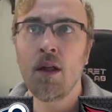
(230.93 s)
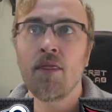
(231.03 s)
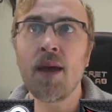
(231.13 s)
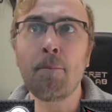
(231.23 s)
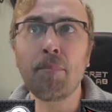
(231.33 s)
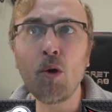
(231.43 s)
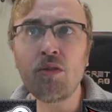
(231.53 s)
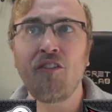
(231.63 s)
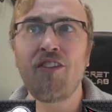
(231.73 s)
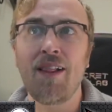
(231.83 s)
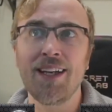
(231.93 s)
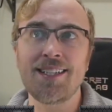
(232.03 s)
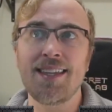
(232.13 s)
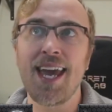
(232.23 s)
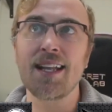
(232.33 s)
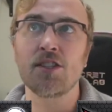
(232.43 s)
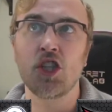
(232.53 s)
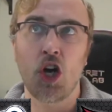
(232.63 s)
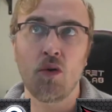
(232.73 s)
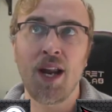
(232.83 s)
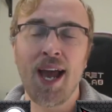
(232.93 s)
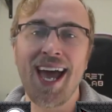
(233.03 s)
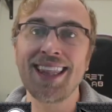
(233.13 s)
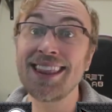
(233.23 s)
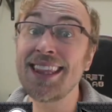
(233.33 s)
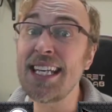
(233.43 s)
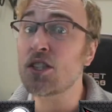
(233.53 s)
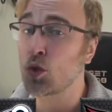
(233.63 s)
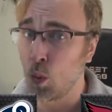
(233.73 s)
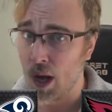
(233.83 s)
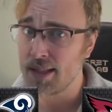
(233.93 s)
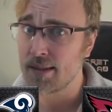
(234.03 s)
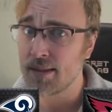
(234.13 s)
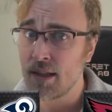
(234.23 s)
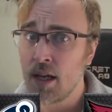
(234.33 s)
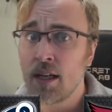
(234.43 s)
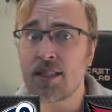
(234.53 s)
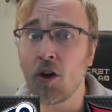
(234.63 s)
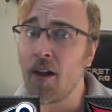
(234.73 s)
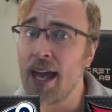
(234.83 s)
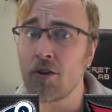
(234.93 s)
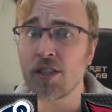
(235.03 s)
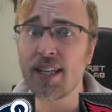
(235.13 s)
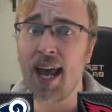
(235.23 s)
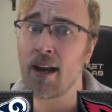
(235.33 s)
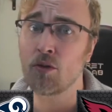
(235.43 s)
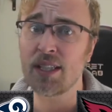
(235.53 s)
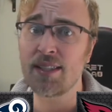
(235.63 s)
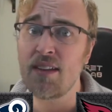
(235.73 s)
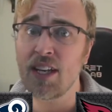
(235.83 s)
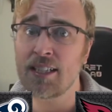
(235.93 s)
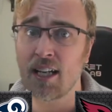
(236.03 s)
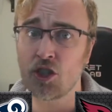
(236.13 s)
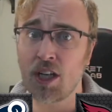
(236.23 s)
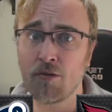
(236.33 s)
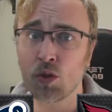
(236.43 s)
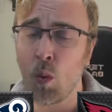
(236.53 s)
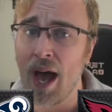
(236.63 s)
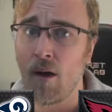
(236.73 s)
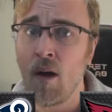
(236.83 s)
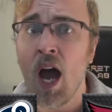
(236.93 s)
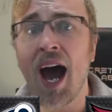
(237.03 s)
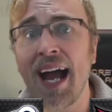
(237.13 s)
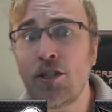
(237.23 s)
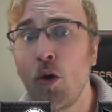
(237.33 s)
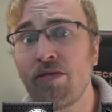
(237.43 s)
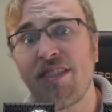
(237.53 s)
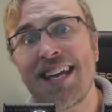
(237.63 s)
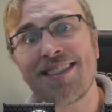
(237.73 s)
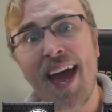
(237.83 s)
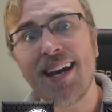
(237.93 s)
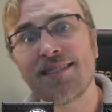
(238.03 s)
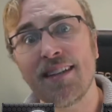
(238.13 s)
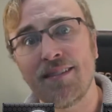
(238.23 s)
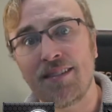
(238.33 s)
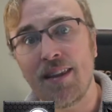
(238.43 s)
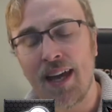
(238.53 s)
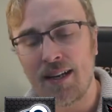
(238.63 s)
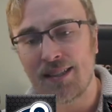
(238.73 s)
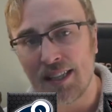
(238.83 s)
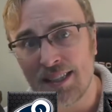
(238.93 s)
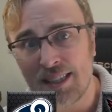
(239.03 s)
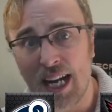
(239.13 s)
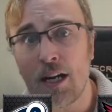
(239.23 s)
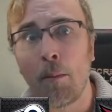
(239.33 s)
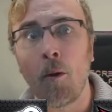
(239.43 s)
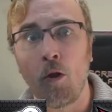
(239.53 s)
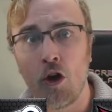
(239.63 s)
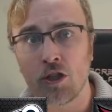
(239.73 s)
They both fell into the end zone at least once. Darrell Henderson had a receiving touchdown as well. I don't think that is sustainable long